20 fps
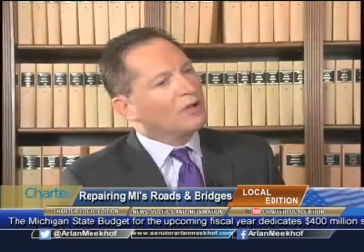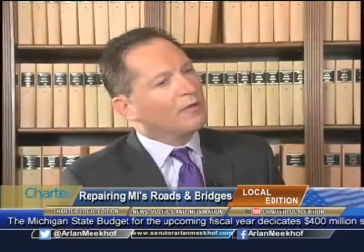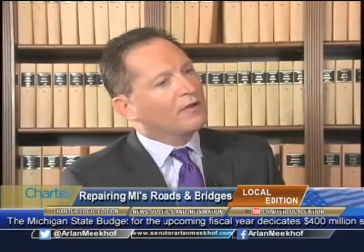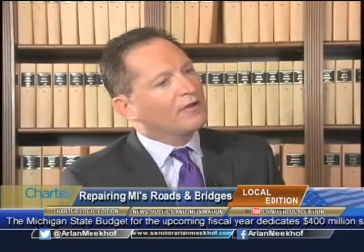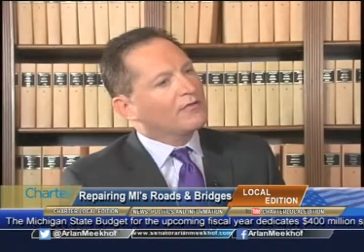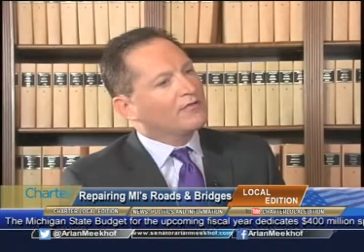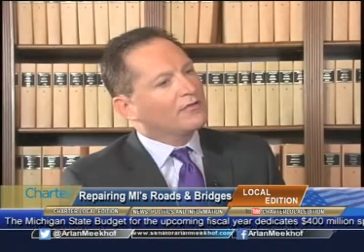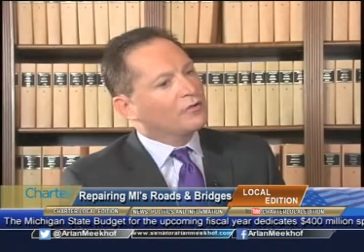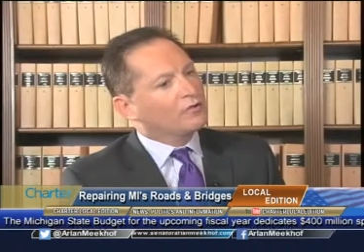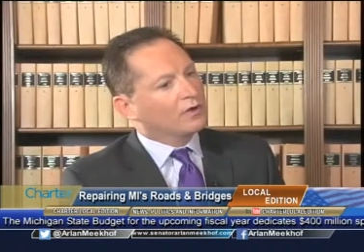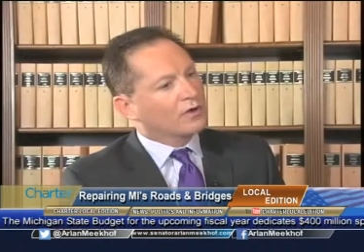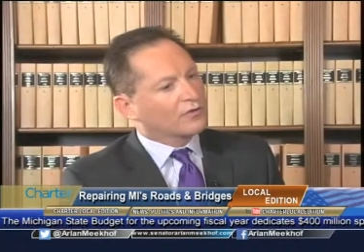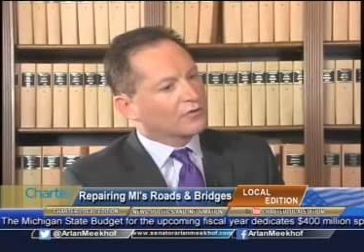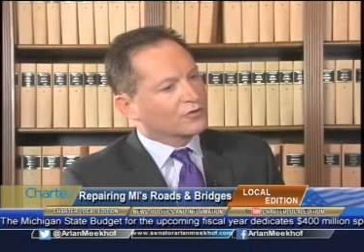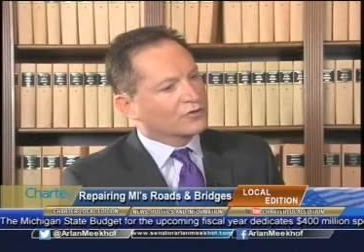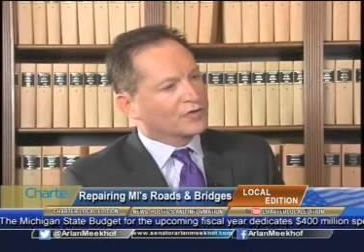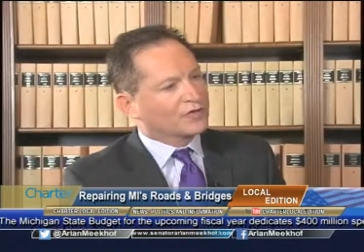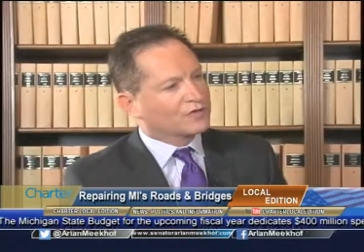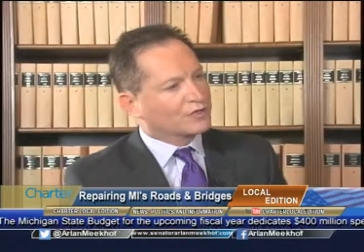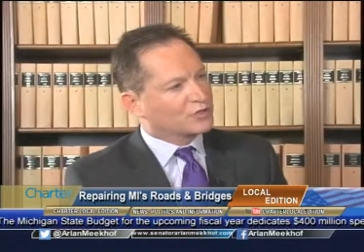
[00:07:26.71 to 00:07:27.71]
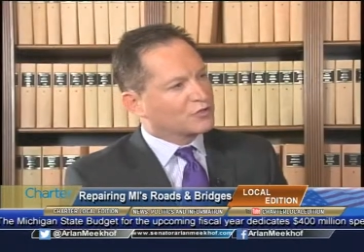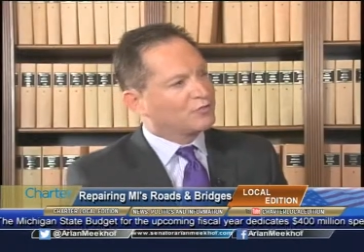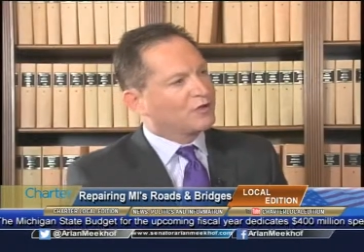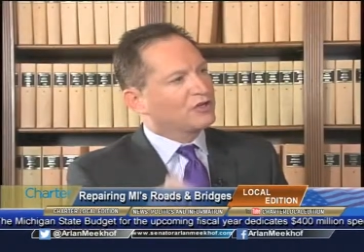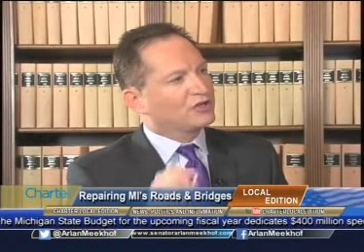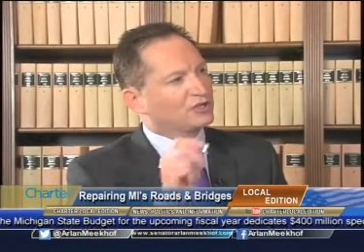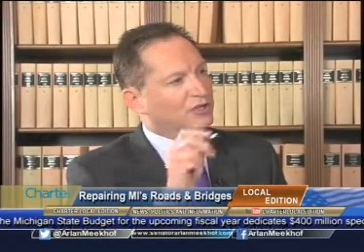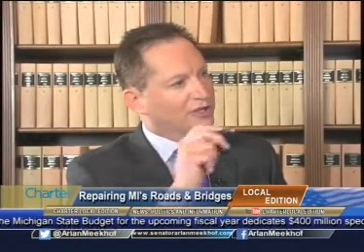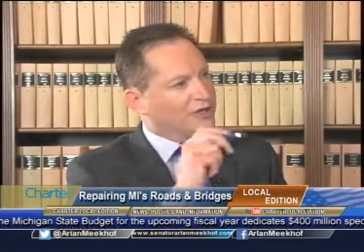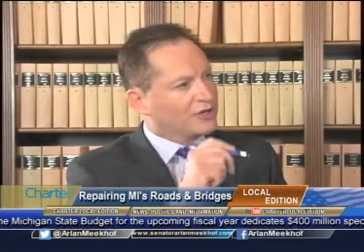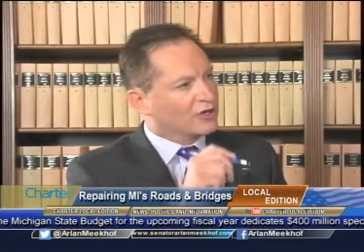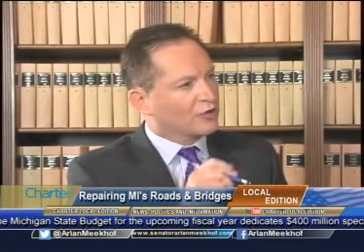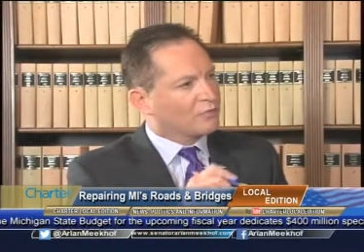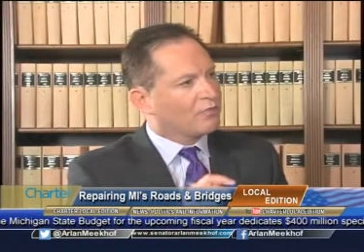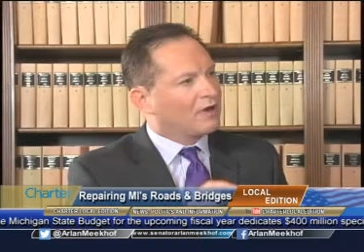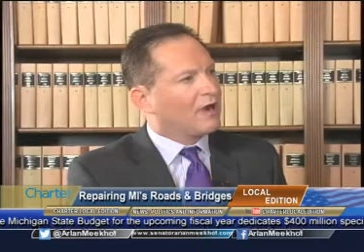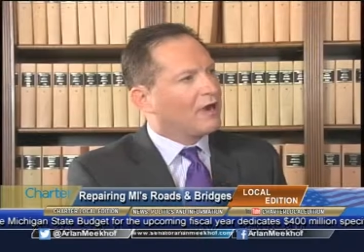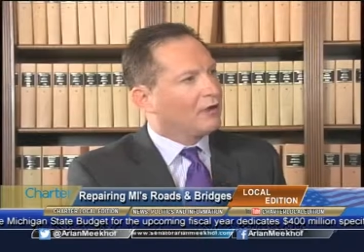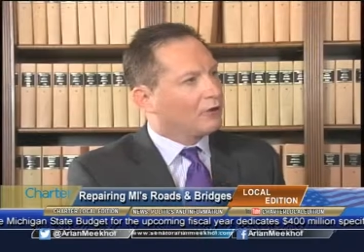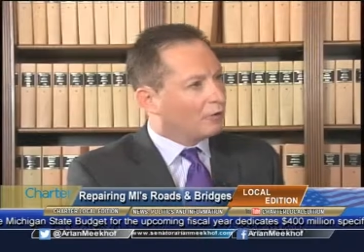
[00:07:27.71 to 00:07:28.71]
about a few other states, especially
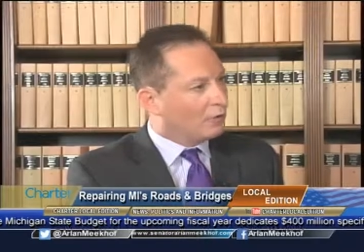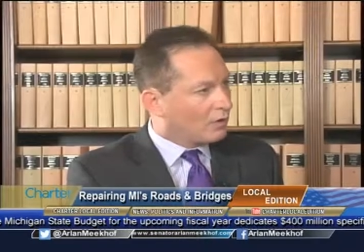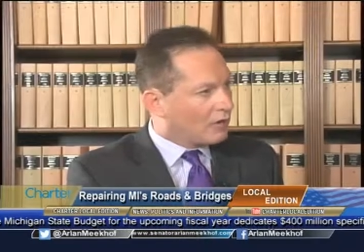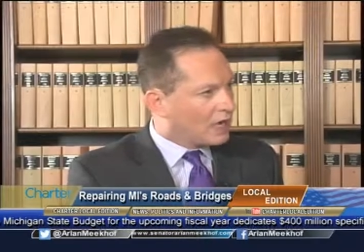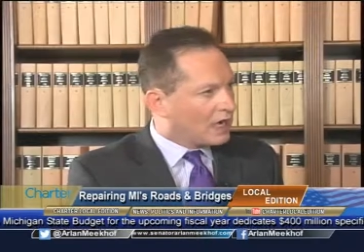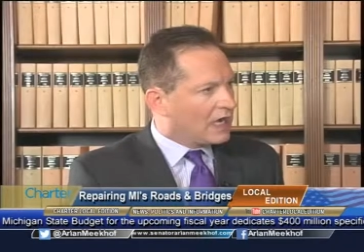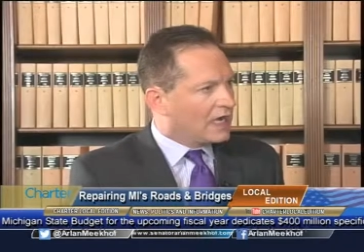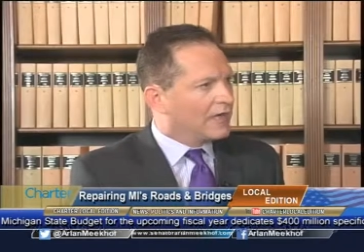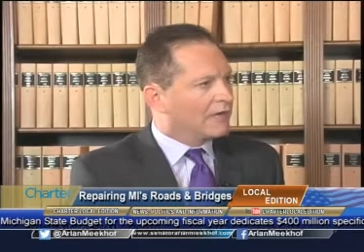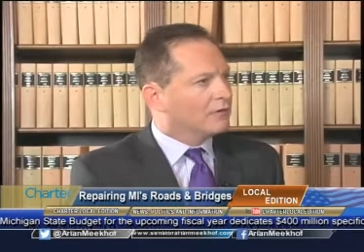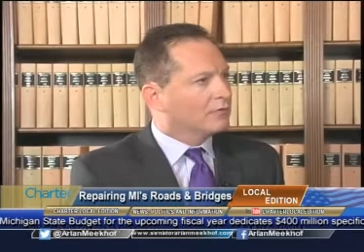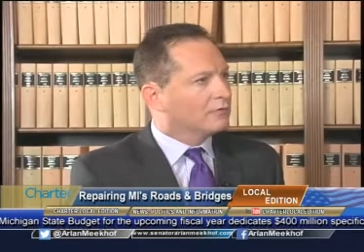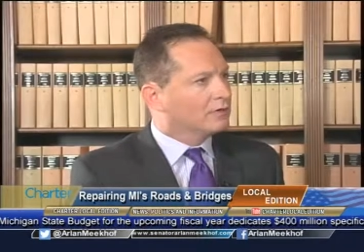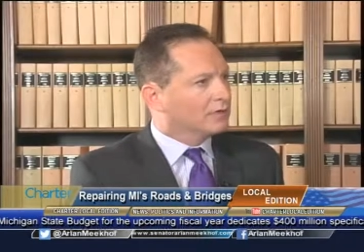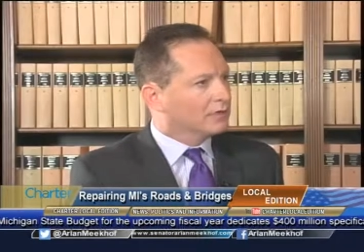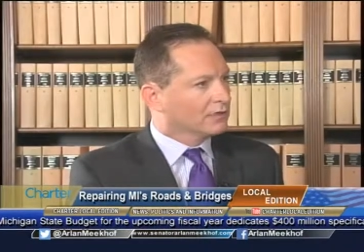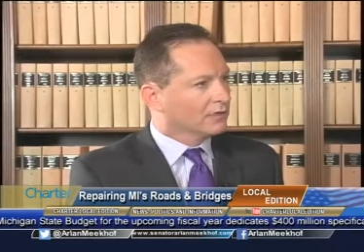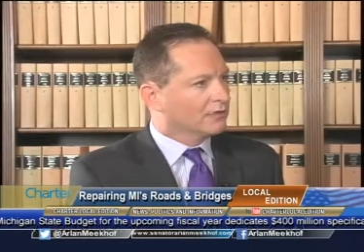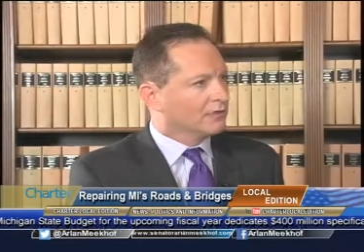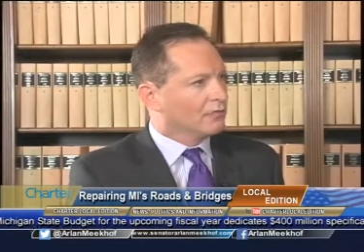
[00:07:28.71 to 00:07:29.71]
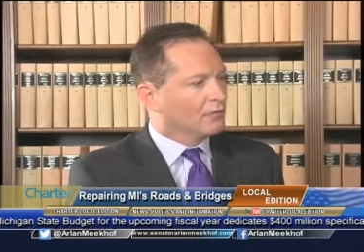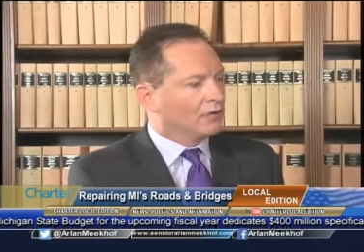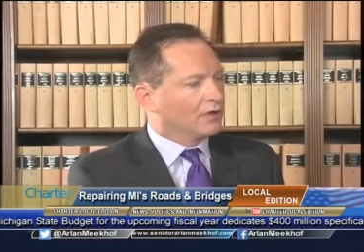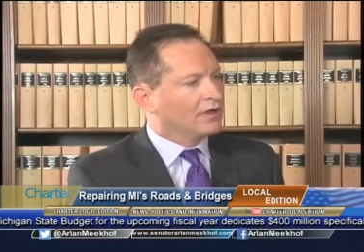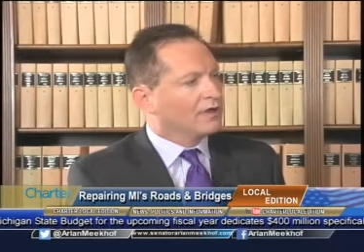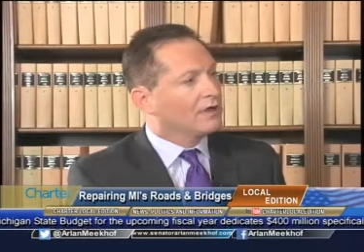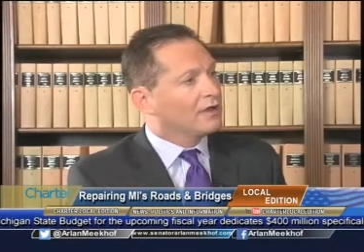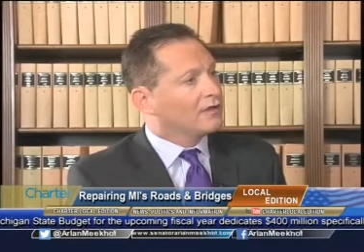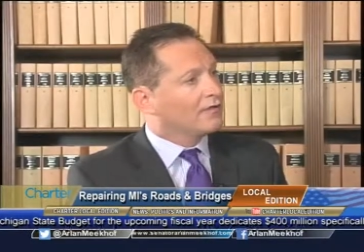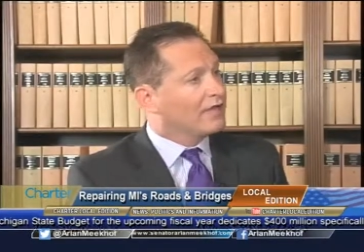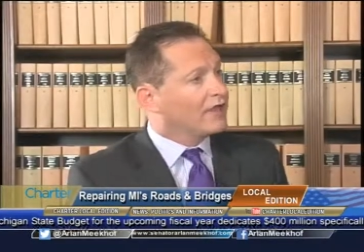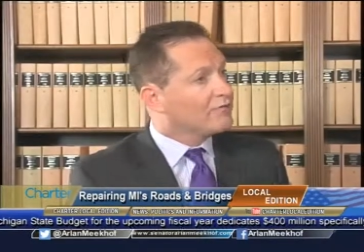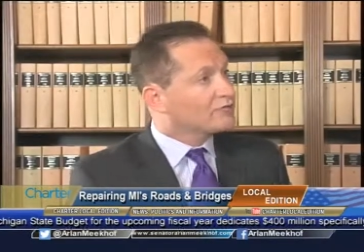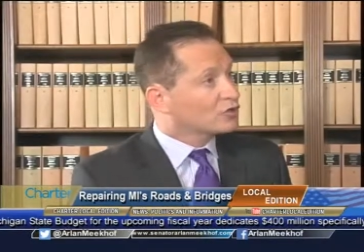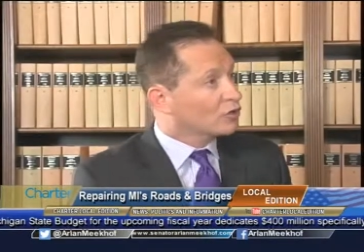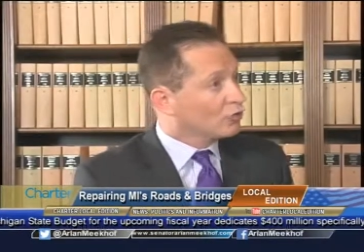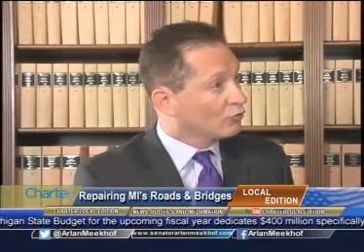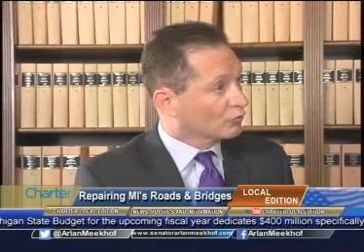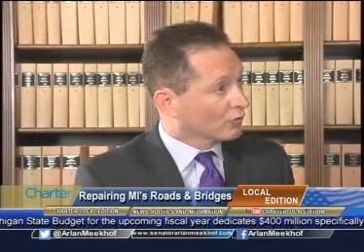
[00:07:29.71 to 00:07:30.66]
nearby Ohio, Illinois. They have toll